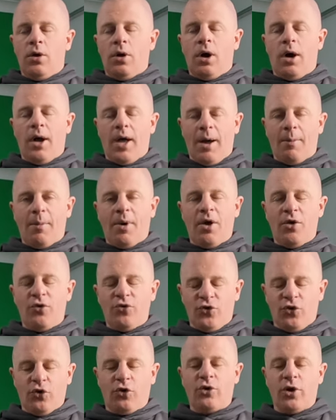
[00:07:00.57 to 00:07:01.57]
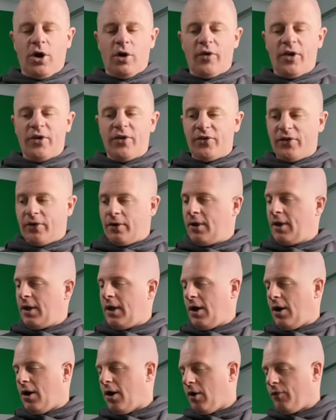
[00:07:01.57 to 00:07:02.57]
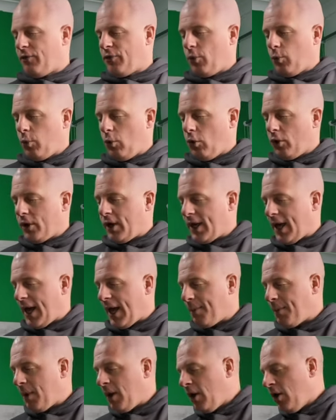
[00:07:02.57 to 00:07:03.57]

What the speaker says: I am Chuck Norris of the walker game.